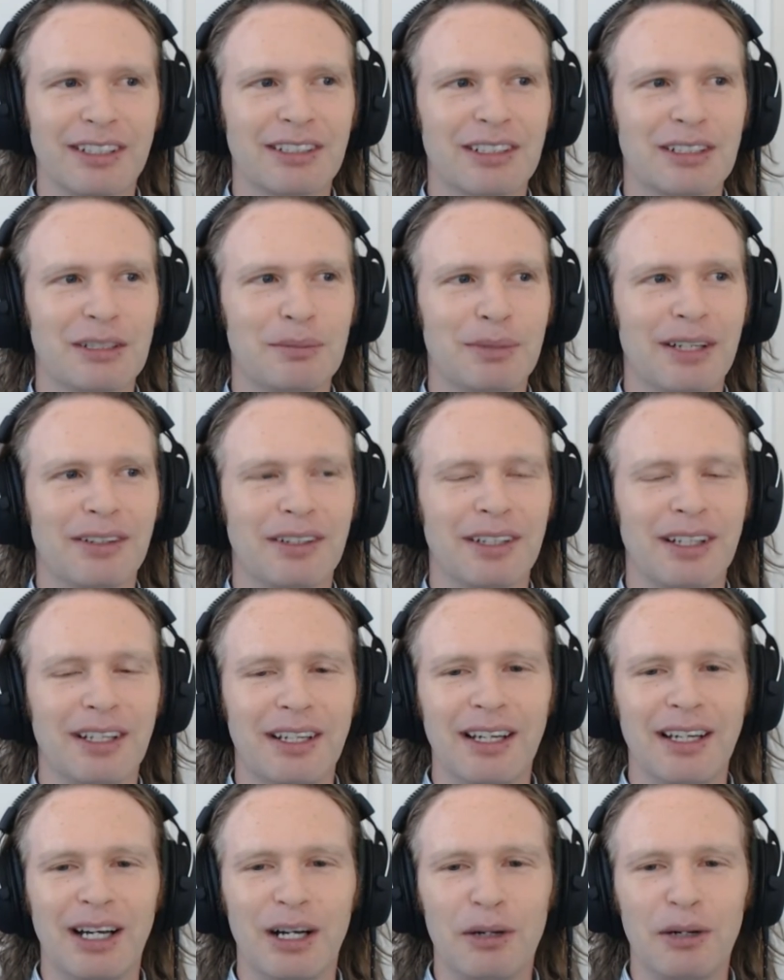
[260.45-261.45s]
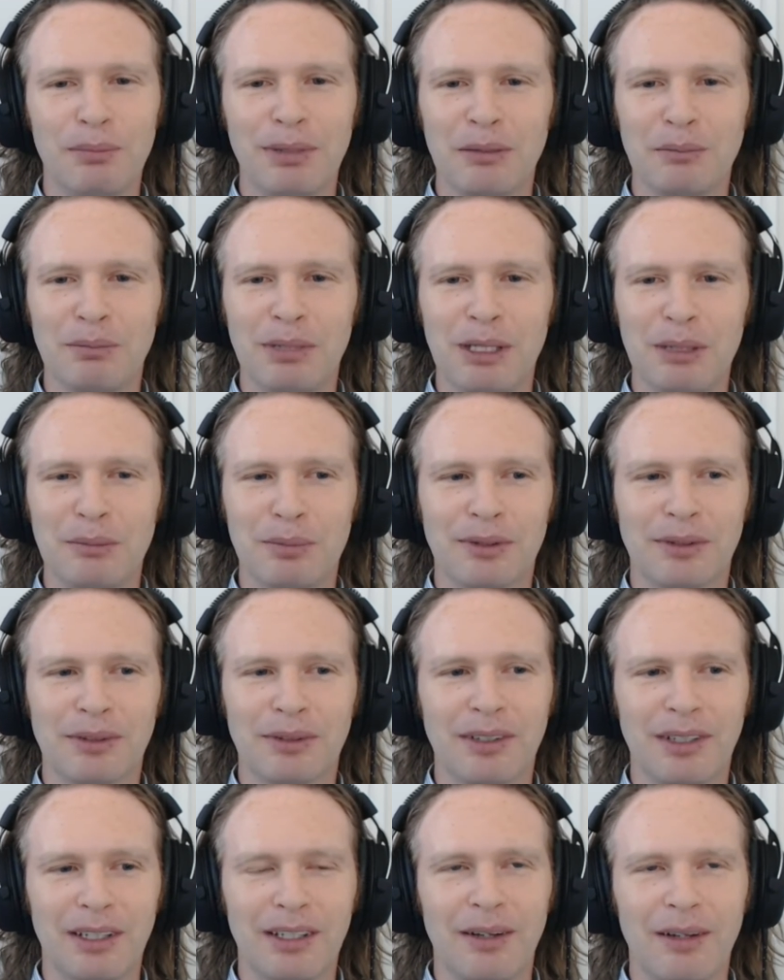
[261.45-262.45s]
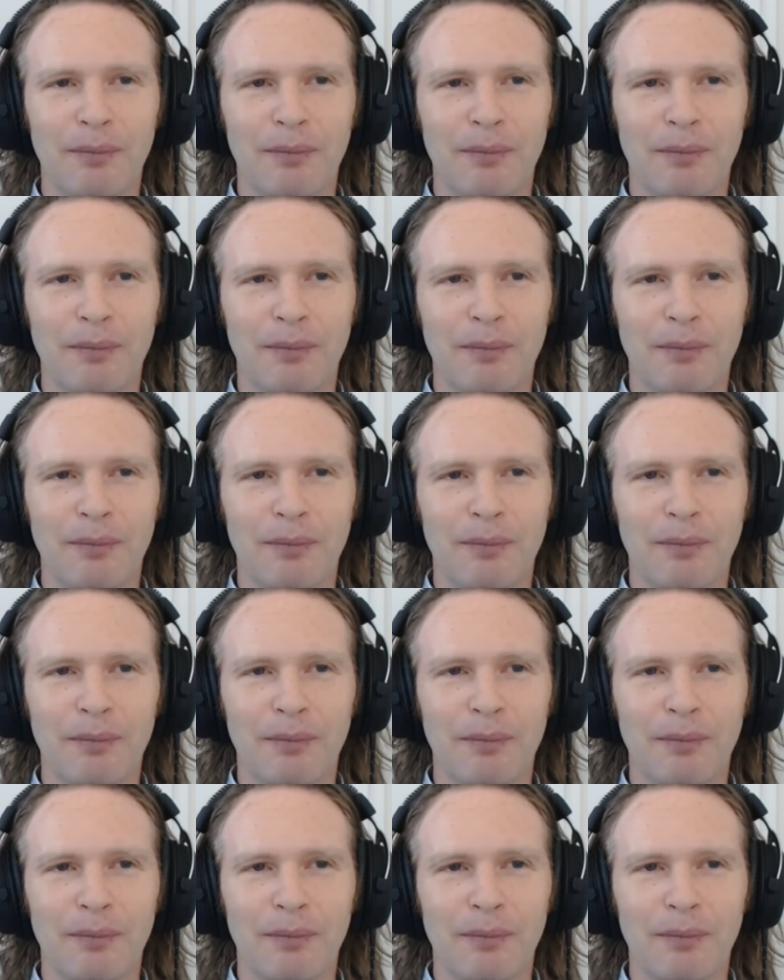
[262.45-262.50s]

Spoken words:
It's about helping people